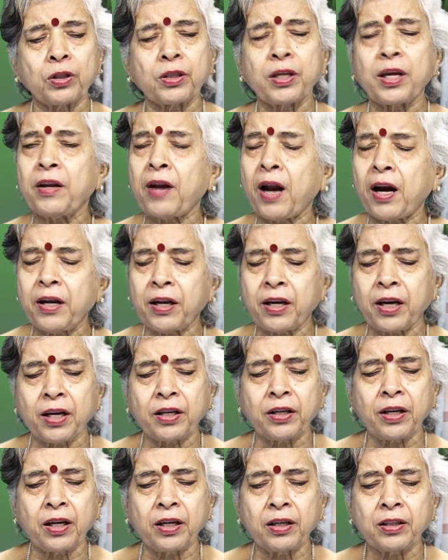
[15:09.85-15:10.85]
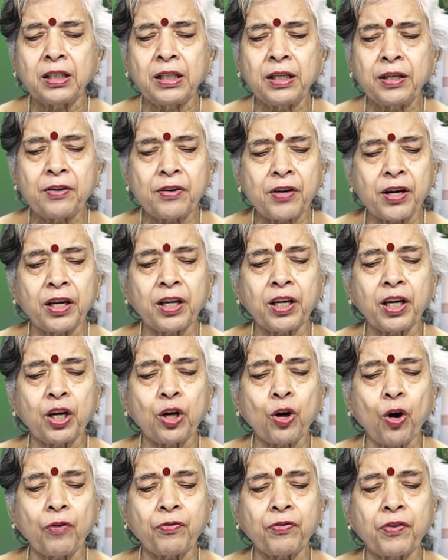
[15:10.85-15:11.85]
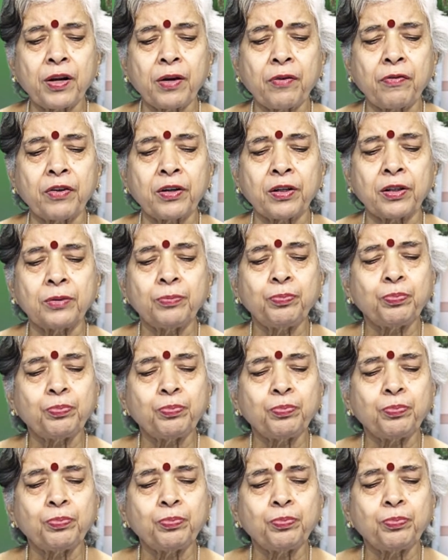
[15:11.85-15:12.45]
eradicating drinking of liquor,